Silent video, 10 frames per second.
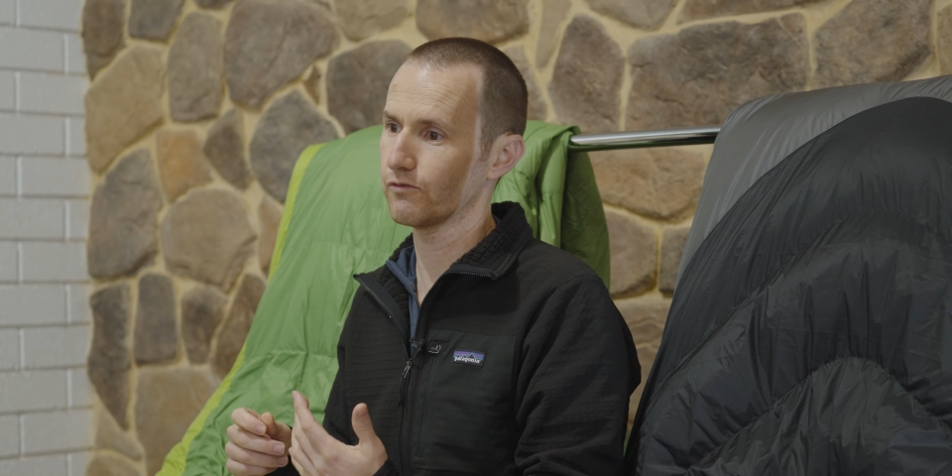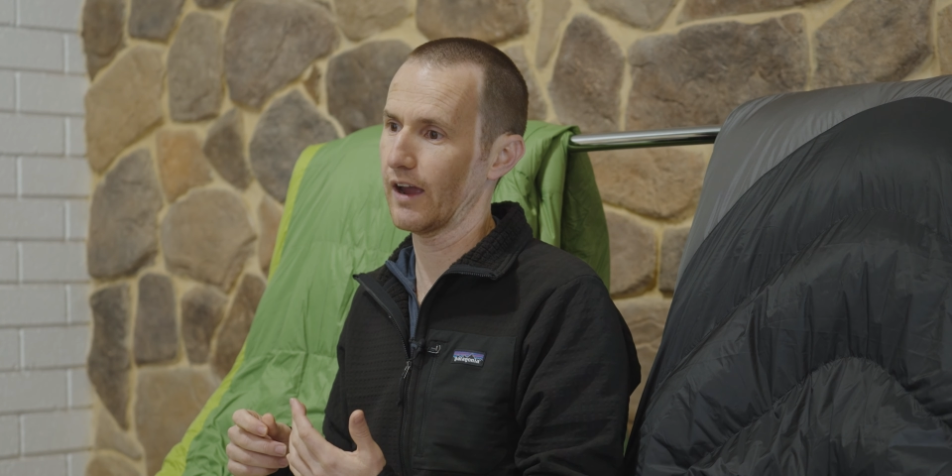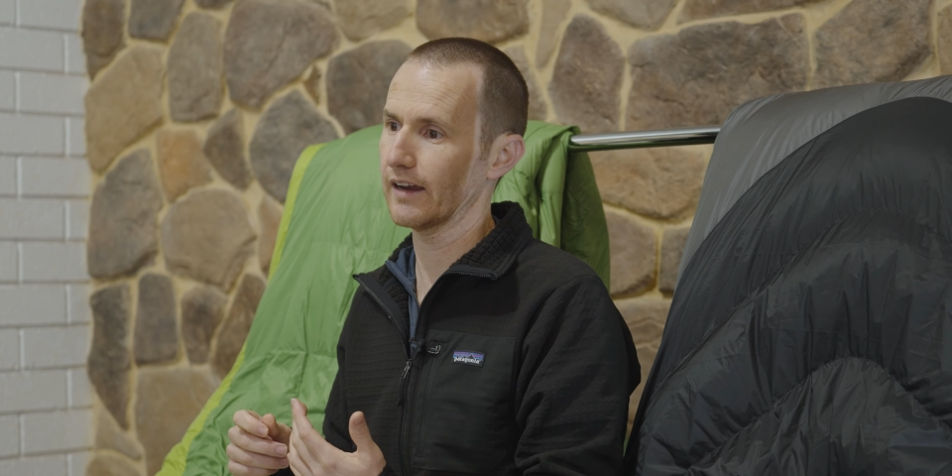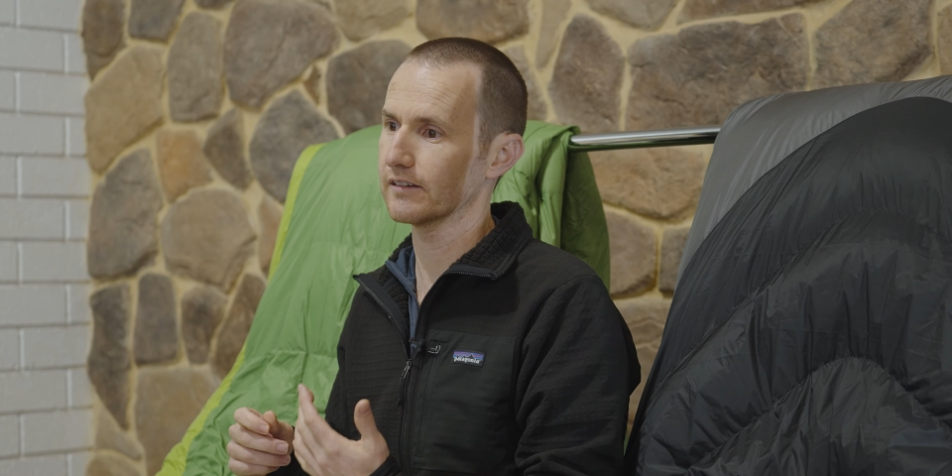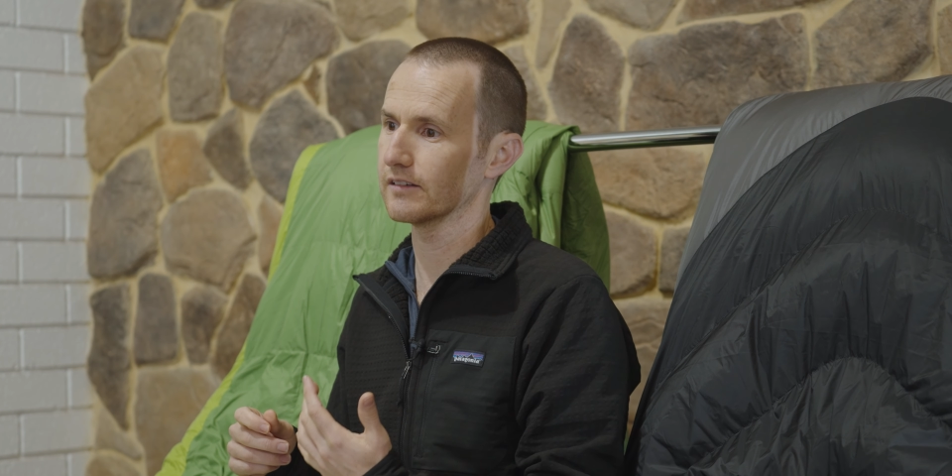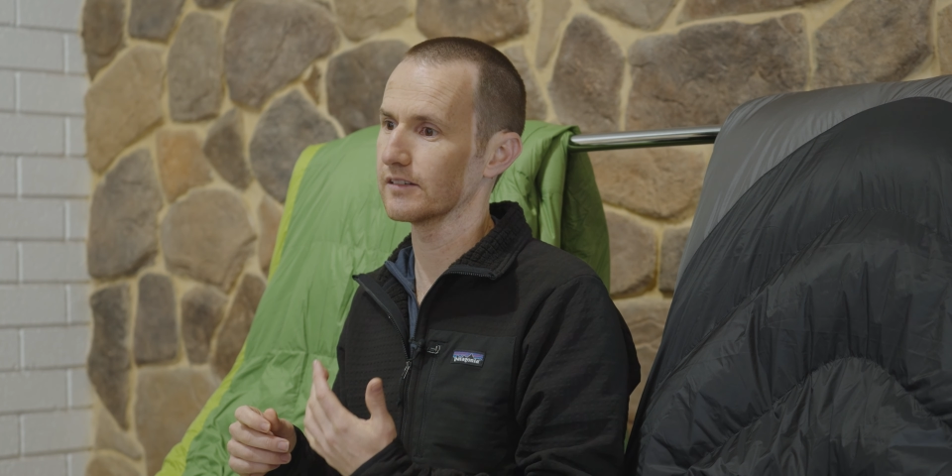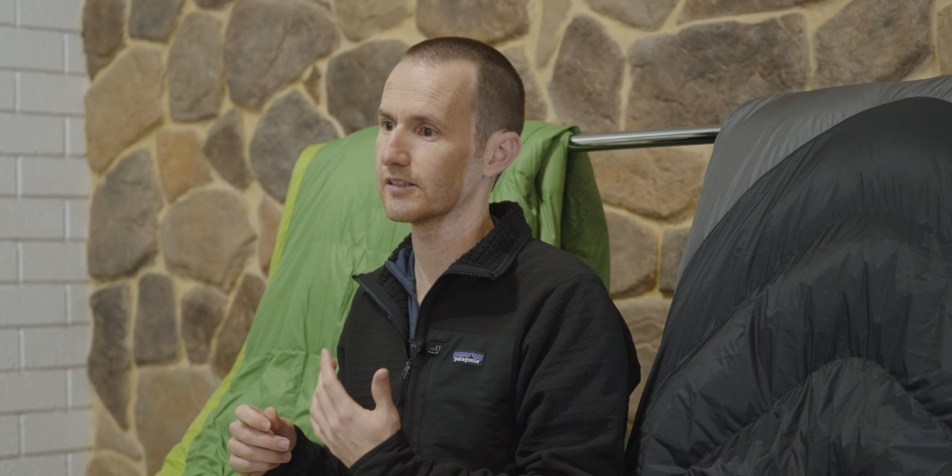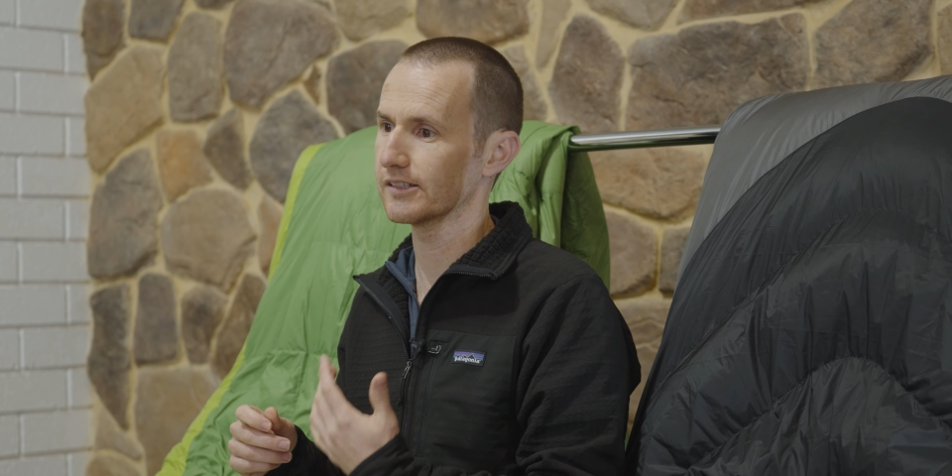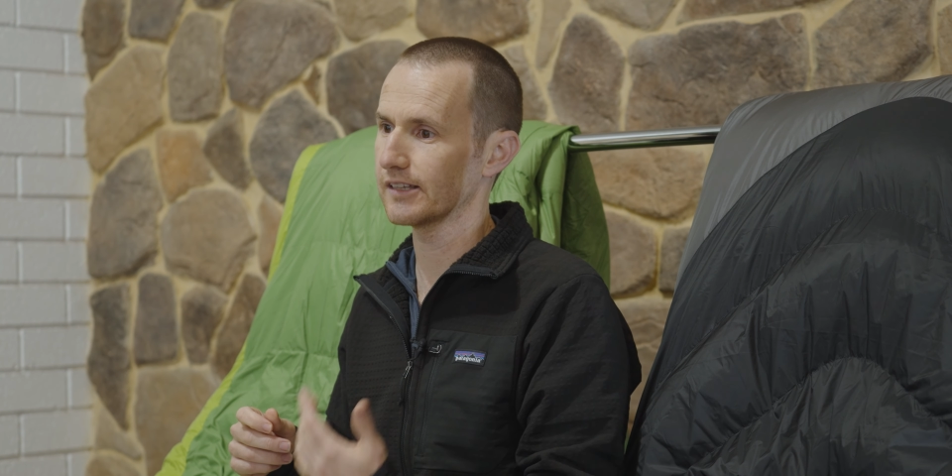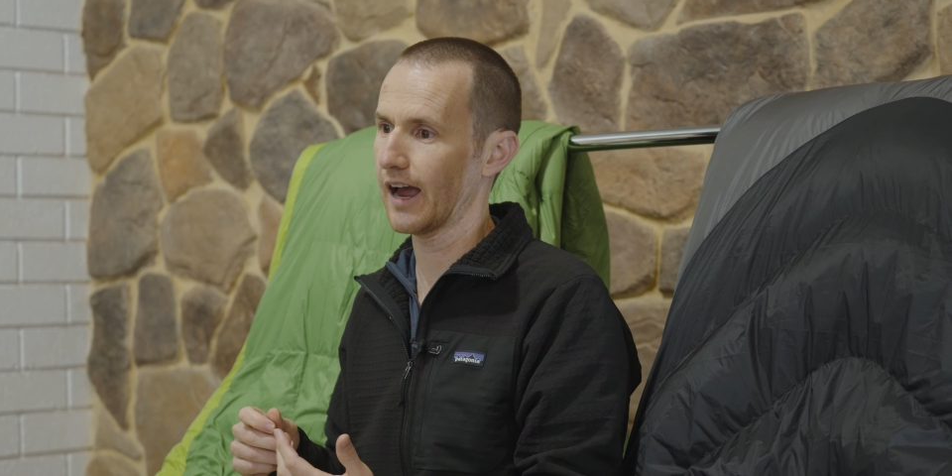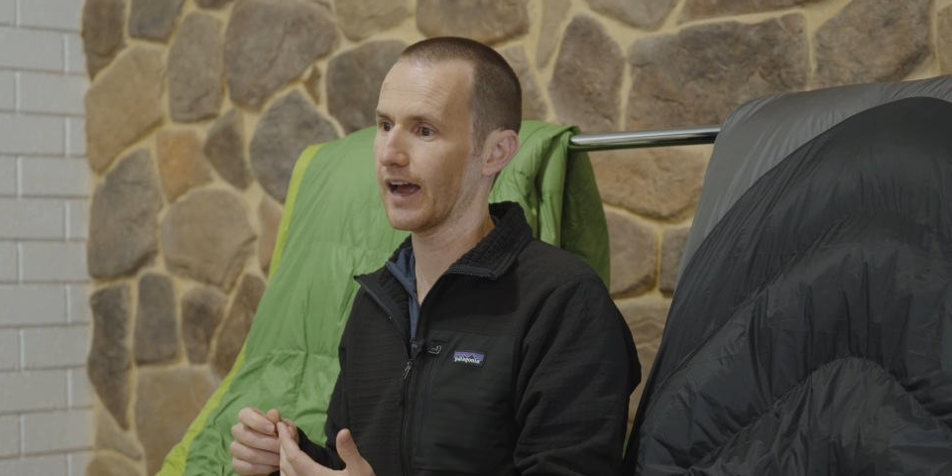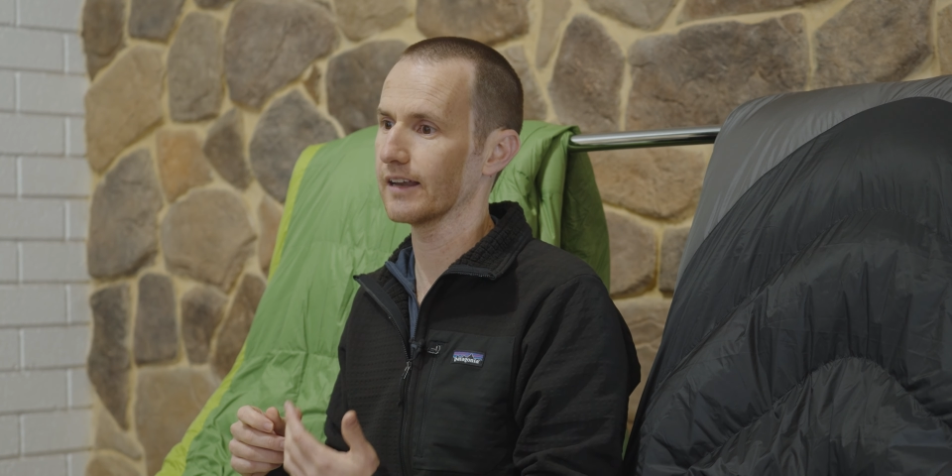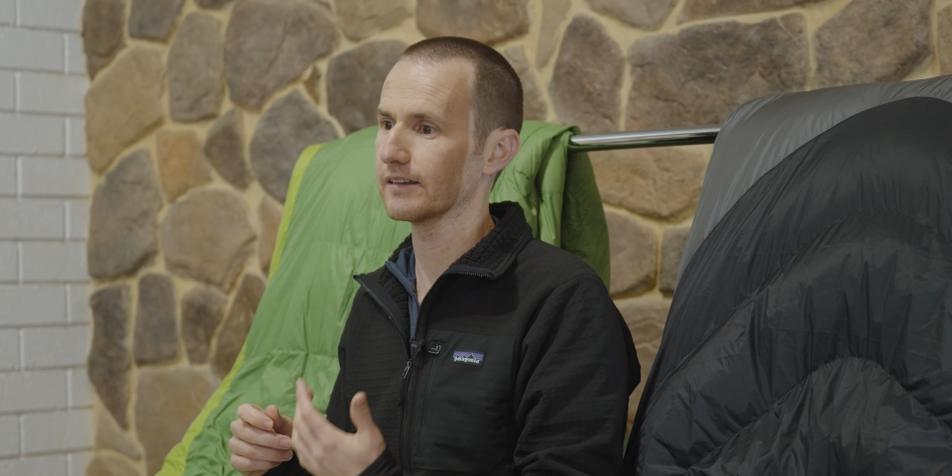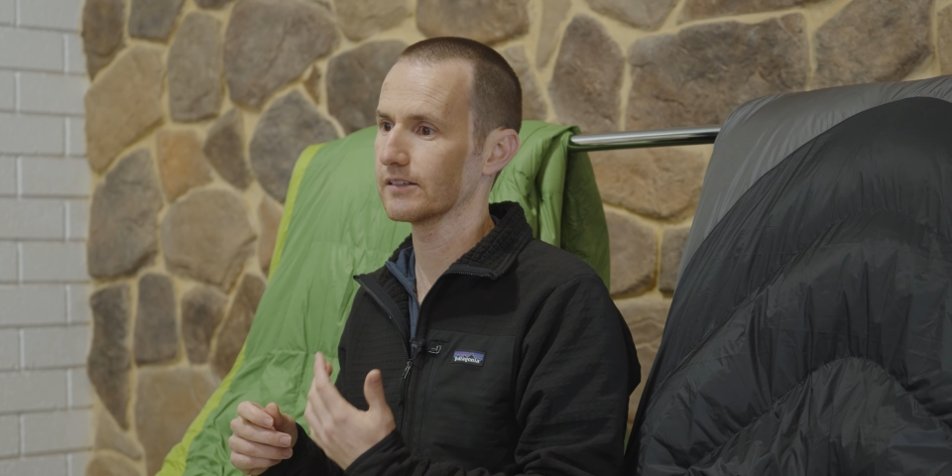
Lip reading: factors start